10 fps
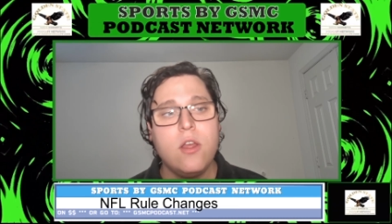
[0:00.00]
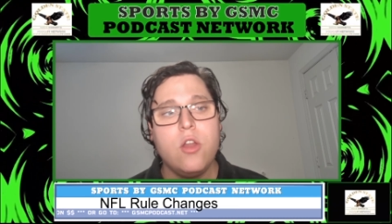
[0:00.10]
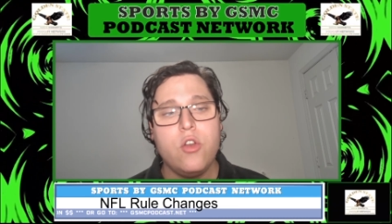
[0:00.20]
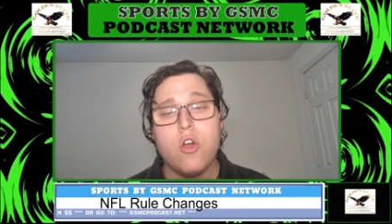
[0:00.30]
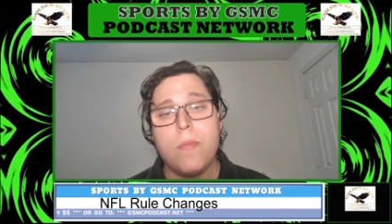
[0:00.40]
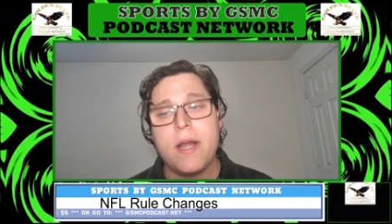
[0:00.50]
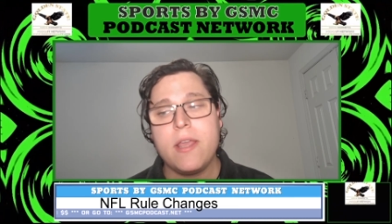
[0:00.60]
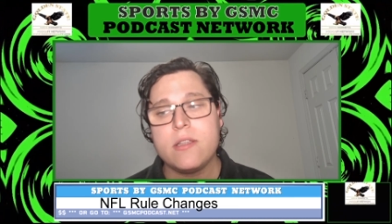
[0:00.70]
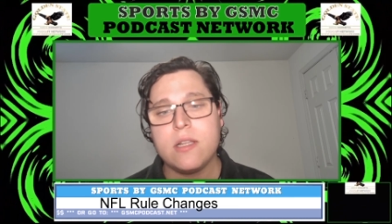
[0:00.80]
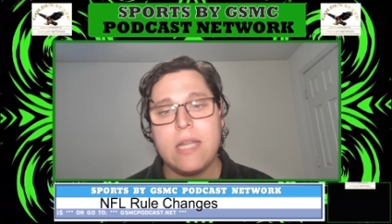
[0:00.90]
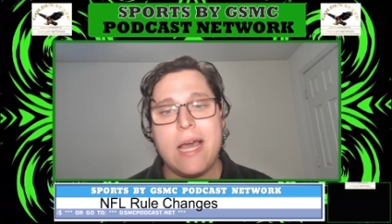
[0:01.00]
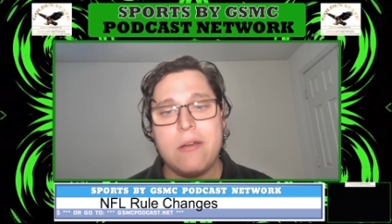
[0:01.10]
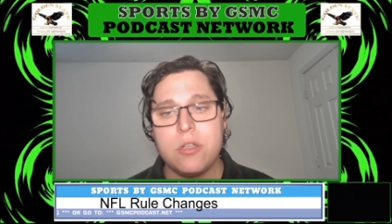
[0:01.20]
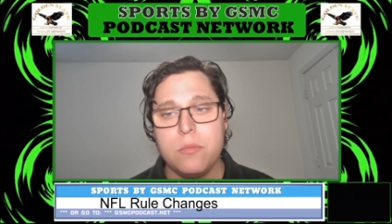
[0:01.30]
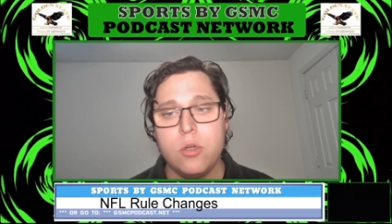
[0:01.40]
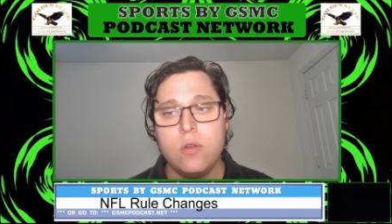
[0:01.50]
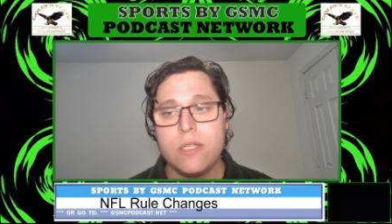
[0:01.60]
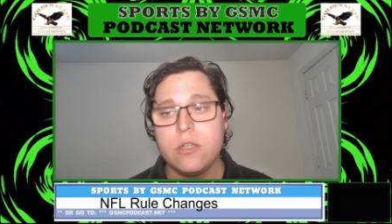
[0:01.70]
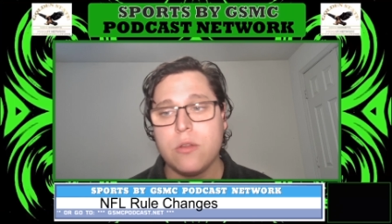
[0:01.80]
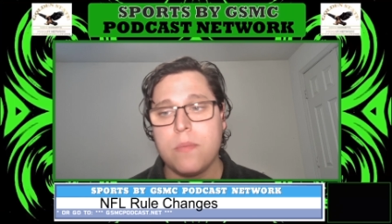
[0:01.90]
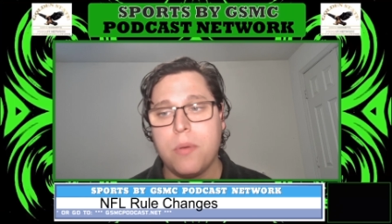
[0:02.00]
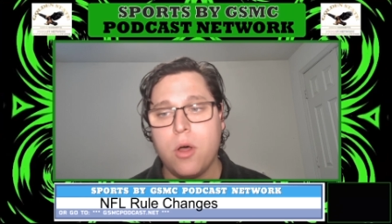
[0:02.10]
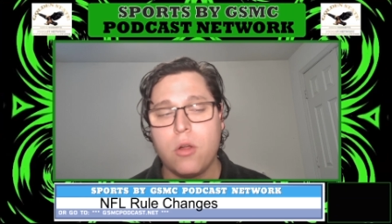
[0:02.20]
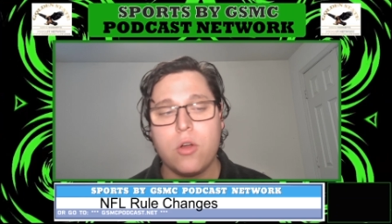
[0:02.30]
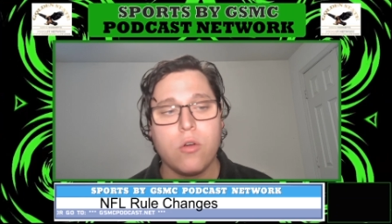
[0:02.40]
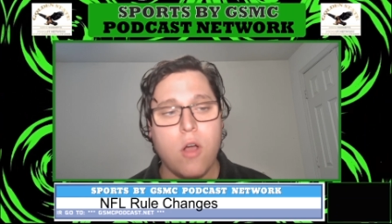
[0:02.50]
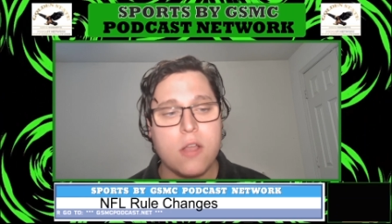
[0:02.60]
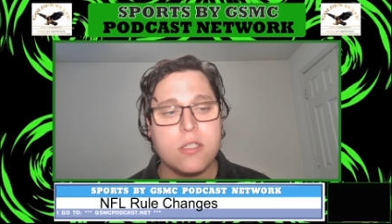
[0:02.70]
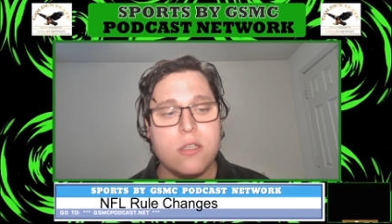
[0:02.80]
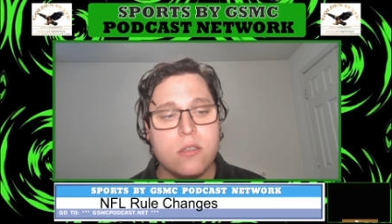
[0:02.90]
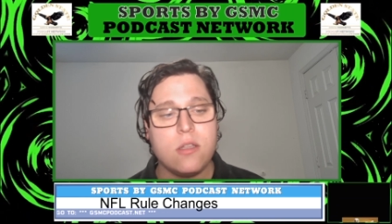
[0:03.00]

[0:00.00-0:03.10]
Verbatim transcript: Nobody is allowed to move until the ball crosses